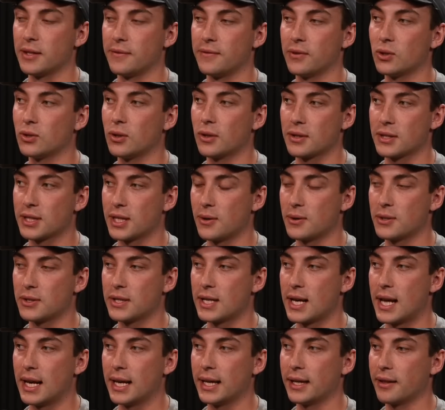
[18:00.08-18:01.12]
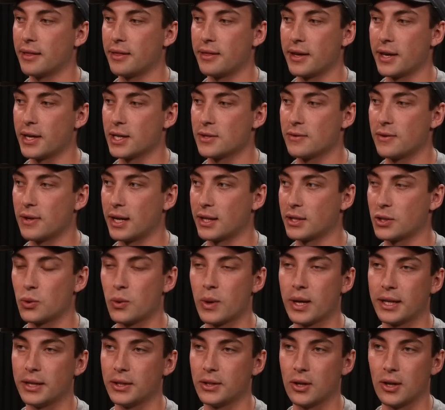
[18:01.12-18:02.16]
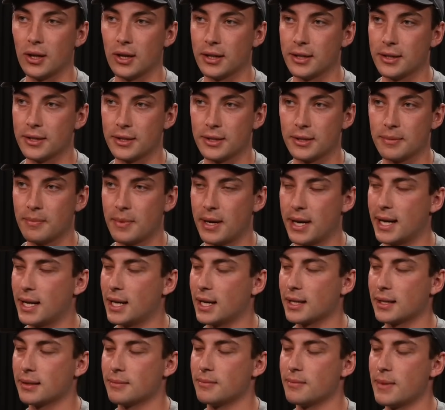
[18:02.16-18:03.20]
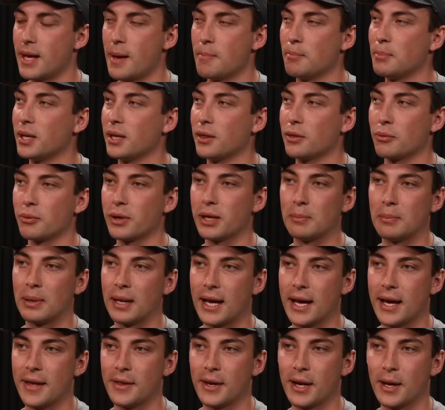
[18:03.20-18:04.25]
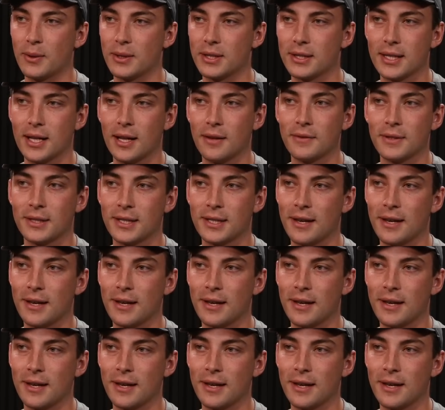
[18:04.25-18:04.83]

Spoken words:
difficult because I was selling things for like $20. I had like an MP3 player that I would sell for